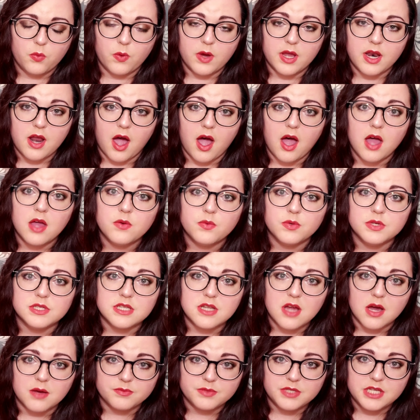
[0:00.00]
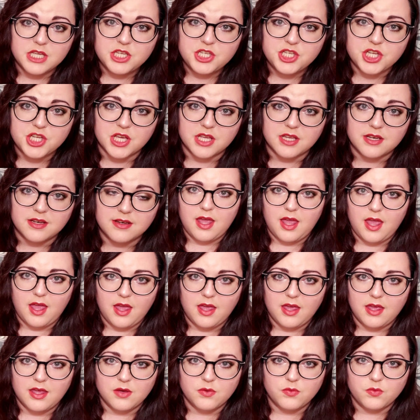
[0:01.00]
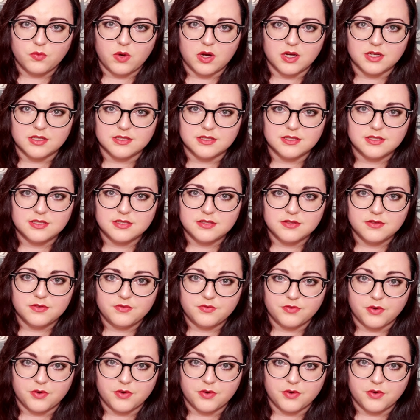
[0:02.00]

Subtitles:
When I was an optician, it was